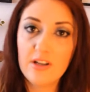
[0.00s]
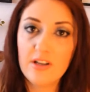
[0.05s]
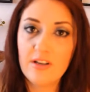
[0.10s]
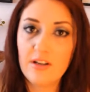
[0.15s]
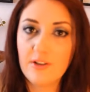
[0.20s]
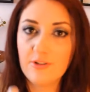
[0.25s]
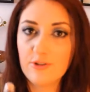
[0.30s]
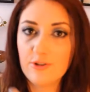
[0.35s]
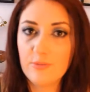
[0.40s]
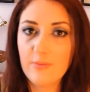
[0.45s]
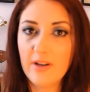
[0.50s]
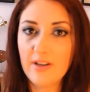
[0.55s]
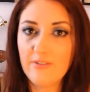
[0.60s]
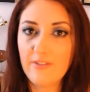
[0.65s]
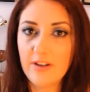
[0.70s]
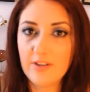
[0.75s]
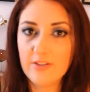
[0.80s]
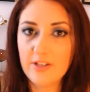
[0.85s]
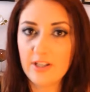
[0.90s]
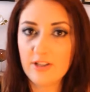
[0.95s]
and under my
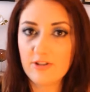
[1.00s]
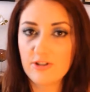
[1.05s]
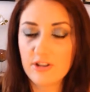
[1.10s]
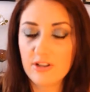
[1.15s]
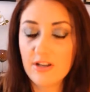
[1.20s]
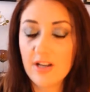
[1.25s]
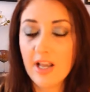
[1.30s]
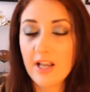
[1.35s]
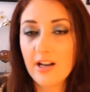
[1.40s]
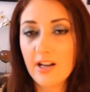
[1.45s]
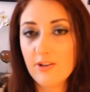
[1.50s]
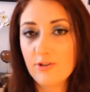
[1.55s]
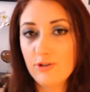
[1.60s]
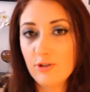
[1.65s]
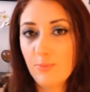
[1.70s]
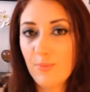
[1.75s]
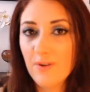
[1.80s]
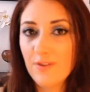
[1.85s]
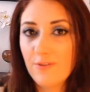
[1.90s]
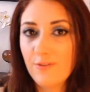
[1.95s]
foundation, and I
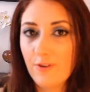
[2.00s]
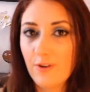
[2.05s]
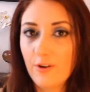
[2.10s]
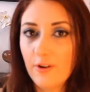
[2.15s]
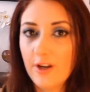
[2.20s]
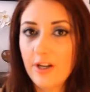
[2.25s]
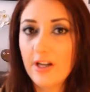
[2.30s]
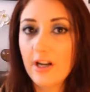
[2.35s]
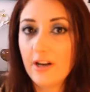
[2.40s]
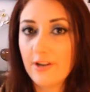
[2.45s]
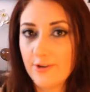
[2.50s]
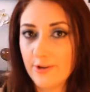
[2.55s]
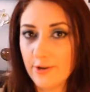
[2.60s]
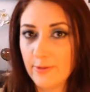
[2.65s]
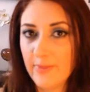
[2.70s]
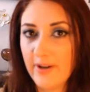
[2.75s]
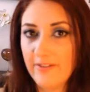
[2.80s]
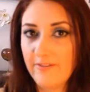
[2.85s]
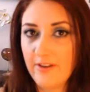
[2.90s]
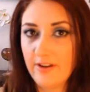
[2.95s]
do prefer it under
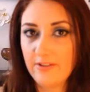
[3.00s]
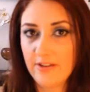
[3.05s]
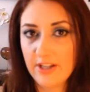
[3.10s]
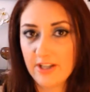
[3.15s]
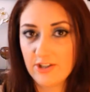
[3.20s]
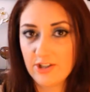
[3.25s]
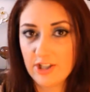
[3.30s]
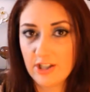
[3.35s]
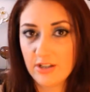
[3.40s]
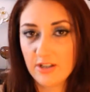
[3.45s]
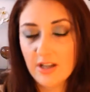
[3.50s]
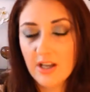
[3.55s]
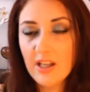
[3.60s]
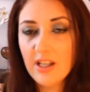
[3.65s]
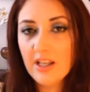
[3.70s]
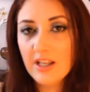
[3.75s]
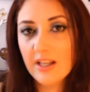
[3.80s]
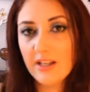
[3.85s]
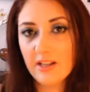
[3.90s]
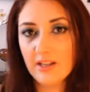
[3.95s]
my foundation.
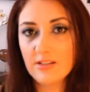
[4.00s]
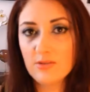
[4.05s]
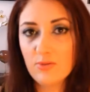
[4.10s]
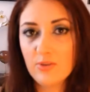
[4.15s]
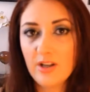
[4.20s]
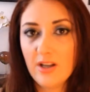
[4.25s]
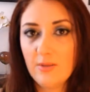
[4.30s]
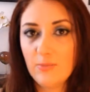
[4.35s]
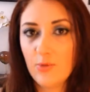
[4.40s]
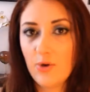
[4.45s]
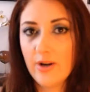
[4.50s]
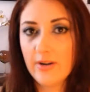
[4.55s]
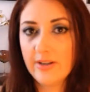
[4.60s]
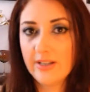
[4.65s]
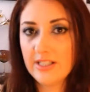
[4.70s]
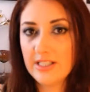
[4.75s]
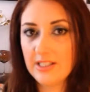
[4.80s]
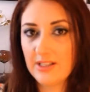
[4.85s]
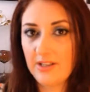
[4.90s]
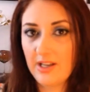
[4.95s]
It is what I'm
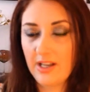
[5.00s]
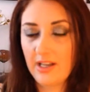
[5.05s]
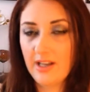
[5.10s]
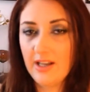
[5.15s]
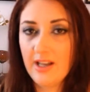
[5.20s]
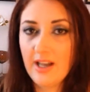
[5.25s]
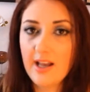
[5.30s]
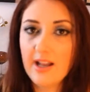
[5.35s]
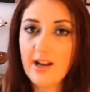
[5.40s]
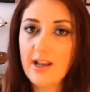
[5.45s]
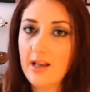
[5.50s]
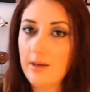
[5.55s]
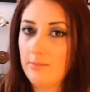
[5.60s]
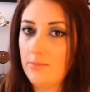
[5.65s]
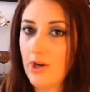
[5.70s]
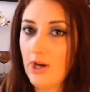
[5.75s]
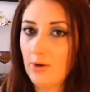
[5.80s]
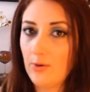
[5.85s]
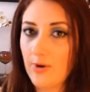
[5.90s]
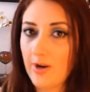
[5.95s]
wearing today, and I am
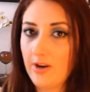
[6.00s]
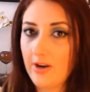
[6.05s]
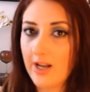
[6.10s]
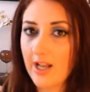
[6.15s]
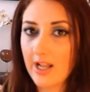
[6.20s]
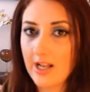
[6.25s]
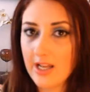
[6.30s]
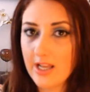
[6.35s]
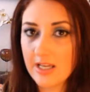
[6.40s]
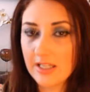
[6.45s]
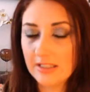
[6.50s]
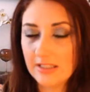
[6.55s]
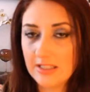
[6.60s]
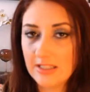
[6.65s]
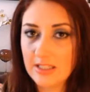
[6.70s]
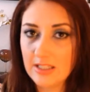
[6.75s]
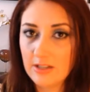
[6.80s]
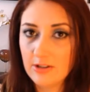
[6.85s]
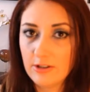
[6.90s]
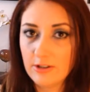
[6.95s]
not wearing any
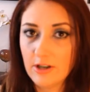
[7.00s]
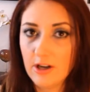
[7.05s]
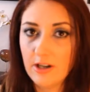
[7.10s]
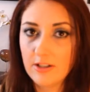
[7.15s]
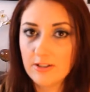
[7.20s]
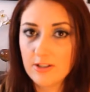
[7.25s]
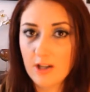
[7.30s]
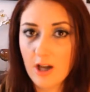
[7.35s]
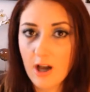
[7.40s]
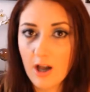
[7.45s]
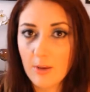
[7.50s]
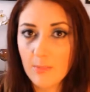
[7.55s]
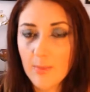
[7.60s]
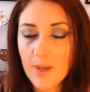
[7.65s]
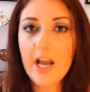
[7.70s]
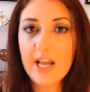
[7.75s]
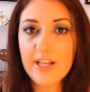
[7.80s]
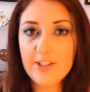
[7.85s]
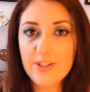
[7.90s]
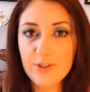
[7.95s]
concealer on top.
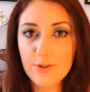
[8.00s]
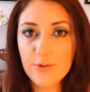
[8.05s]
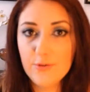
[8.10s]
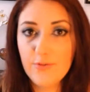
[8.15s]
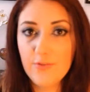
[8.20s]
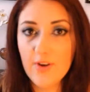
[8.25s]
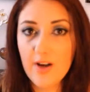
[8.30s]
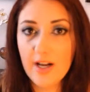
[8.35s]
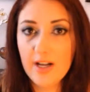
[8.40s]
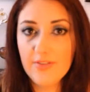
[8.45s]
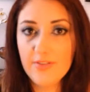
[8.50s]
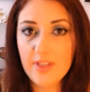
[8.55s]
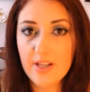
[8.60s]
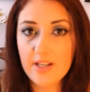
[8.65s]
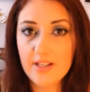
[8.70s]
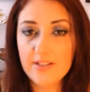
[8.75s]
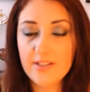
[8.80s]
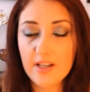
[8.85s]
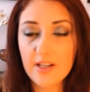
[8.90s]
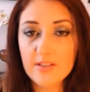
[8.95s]
I do find that
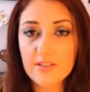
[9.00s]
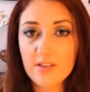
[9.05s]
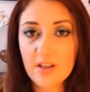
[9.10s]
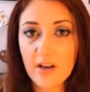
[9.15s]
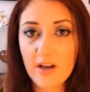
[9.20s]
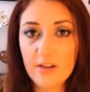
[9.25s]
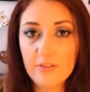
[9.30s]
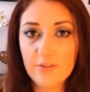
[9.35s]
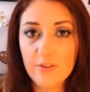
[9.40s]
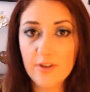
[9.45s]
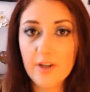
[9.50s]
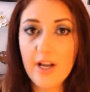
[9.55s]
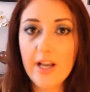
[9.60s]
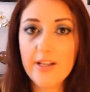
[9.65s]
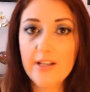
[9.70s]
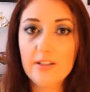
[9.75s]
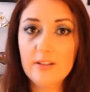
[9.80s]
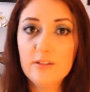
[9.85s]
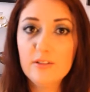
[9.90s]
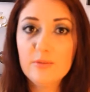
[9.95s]
it does cover and
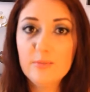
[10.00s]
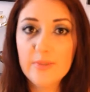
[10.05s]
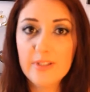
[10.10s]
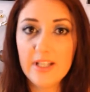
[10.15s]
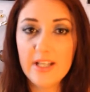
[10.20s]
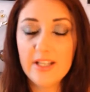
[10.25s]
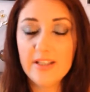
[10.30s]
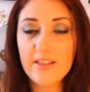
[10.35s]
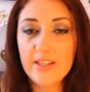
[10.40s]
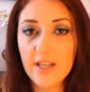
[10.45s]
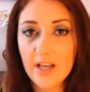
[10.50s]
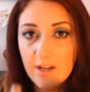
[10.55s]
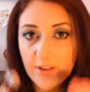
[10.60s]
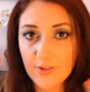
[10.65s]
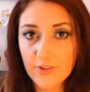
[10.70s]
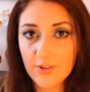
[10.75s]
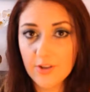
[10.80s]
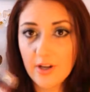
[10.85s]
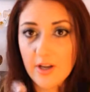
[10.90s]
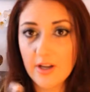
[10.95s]
illuminate the
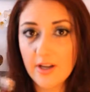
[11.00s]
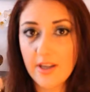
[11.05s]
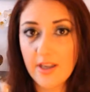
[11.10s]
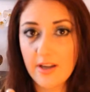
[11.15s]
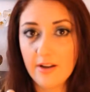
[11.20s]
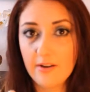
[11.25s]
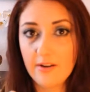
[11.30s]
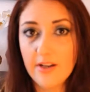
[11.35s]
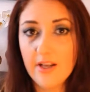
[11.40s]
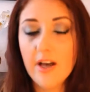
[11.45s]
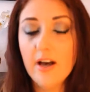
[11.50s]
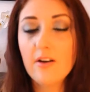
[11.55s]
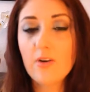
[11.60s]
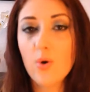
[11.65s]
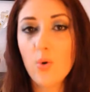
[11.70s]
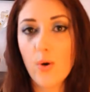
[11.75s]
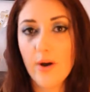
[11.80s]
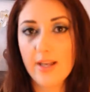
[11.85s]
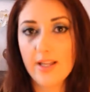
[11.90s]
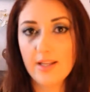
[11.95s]
under eye area
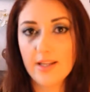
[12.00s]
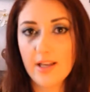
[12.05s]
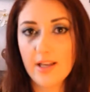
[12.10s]
quite